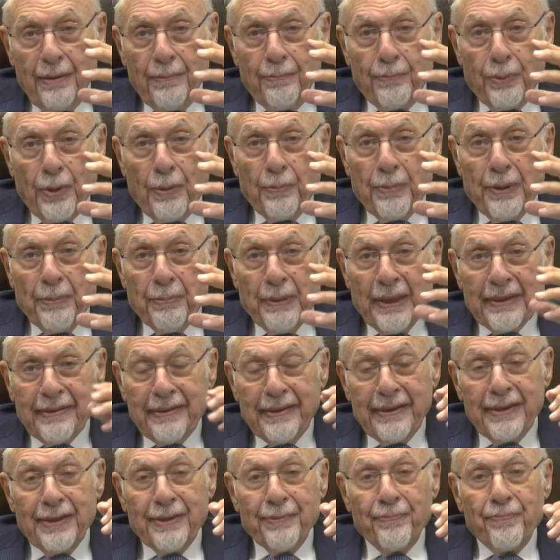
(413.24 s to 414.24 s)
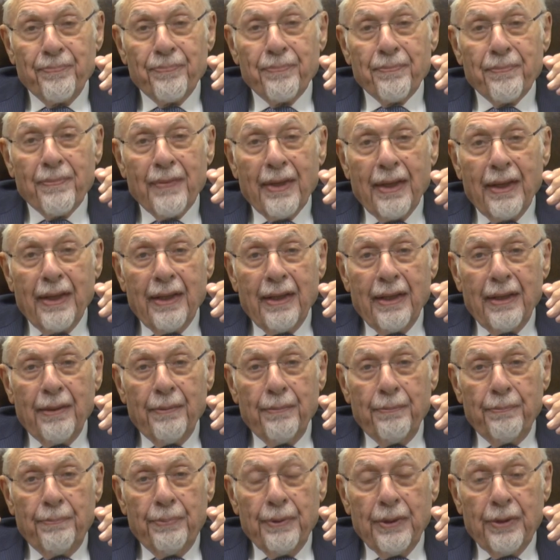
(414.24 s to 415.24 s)
problematic?
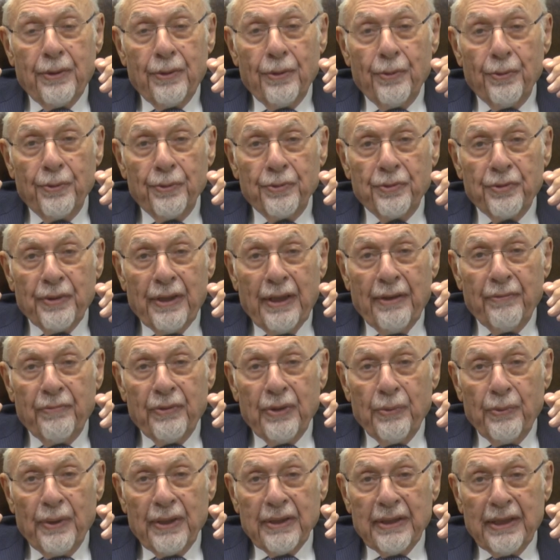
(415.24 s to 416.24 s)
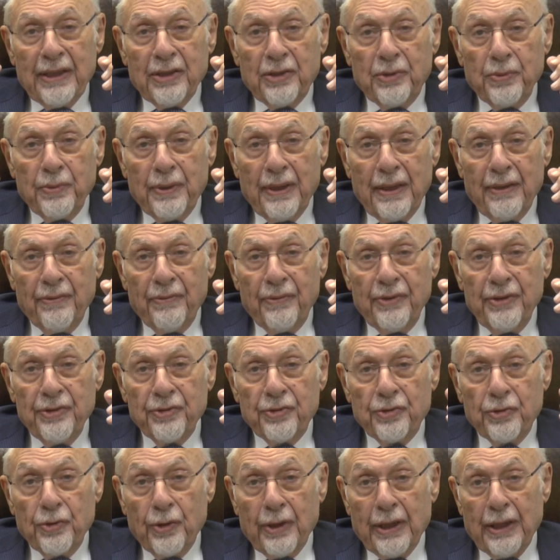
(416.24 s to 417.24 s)
Because everyone had to have
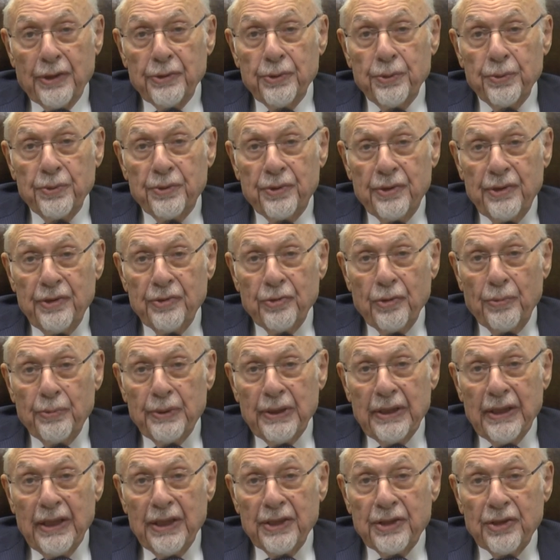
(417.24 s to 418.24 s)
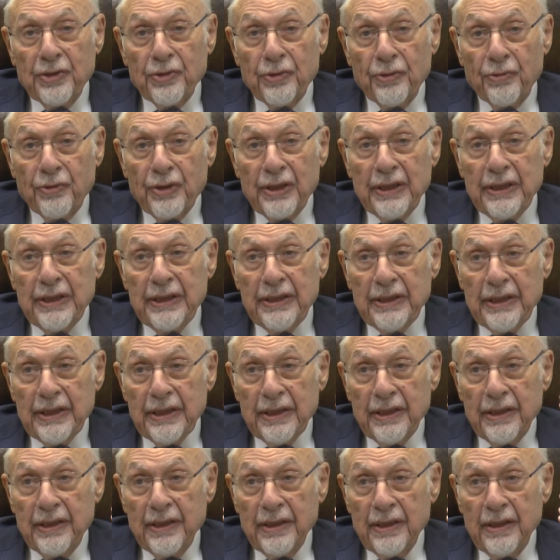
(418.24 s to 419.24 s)
his toranut, his obligations of
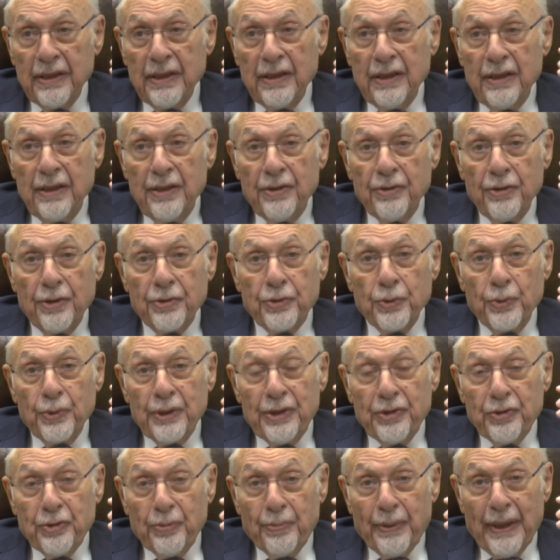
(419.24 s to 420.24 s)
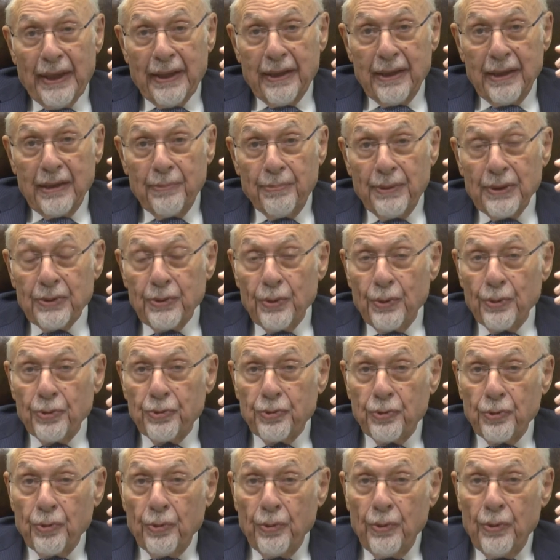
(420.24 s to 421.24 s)
cleaning, not only the barrack but
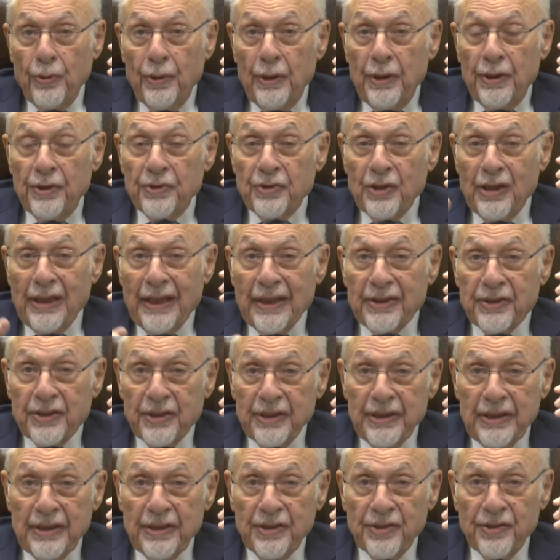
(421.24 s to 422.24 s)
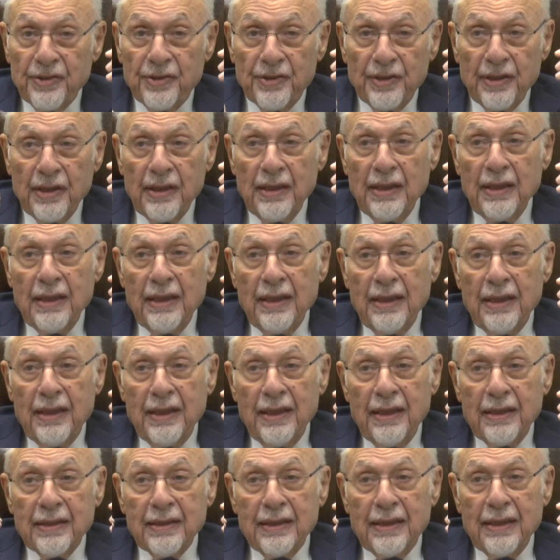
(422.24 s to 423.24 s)
also the latrines.
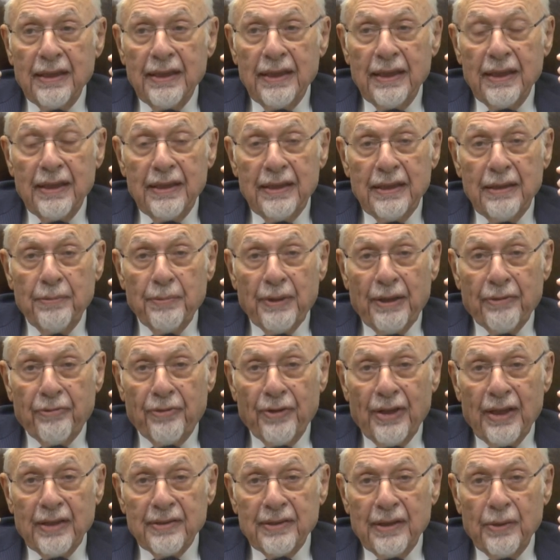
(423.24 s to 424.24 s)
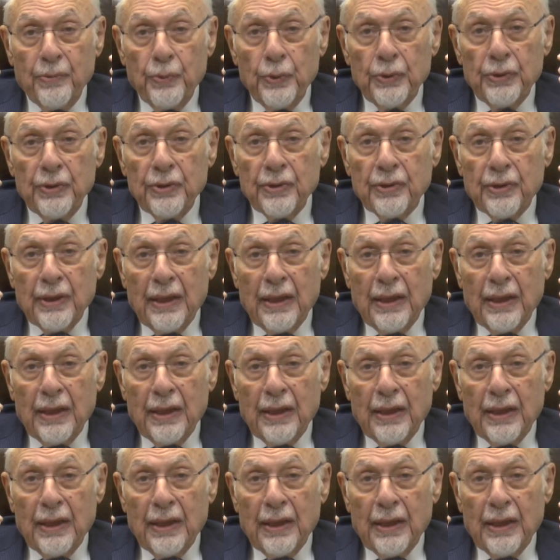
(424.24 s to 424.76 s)
And clearly, my father wouldn't